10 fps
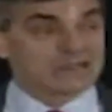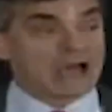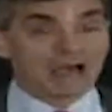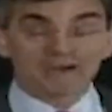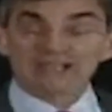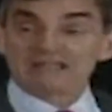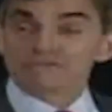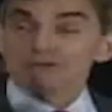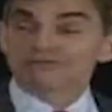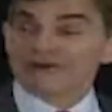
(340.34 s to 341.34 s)
Now, I want to
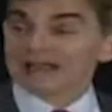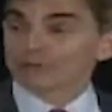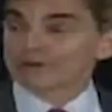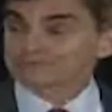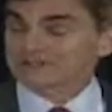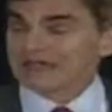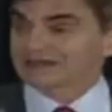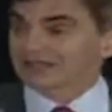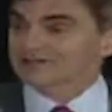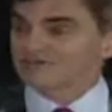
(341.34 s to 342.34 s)
give you a follow-up to
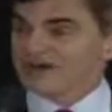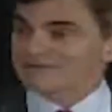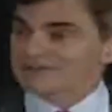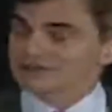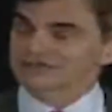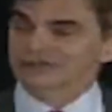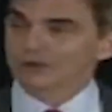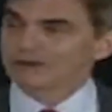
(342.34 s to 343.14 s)
that, because 5 years ago,